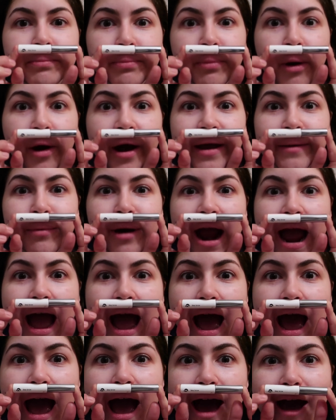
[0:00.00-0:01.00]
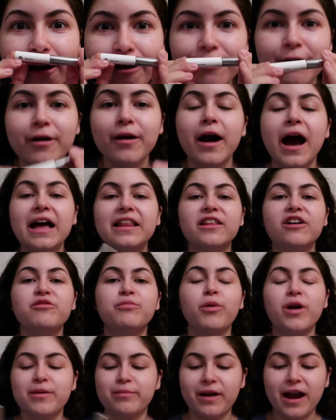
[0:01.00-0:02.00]
Boy Brow. I love
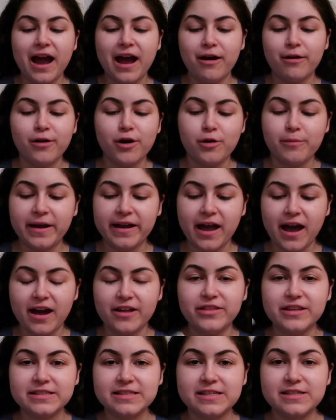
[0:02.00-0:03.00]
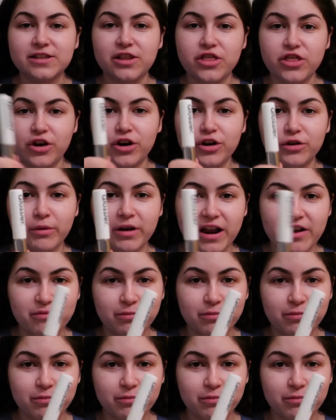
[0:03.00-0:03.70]
Boy Brow. Oh my god, this is the third one